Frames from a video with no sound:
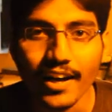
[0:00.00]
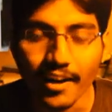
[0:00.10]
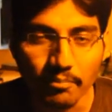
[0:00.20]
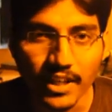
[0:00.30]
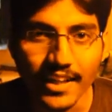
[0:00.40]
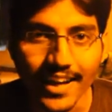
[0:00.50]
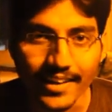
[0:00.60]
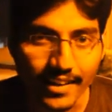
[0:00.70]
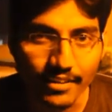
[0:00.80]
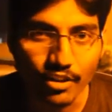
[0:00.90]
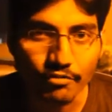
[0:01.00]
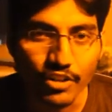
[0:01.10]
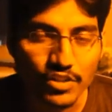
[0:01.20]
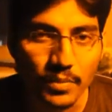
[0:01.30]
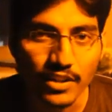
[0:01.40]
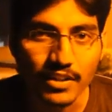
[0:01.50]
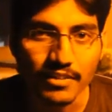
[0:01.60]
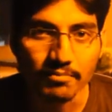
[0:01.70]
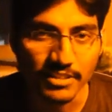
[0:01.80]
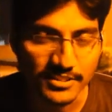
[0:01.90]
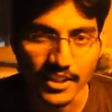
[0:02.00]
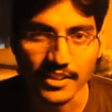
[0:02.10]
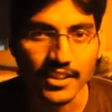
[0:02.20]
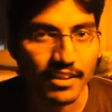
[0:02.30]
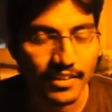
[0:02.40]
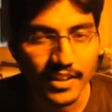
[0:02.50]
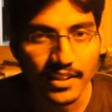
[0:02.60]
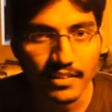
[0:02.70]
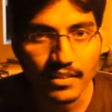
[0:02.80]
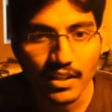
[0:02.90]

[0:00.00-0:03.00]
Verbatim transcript: MD and head of Facebook, Ms. Kirthiga Reddy.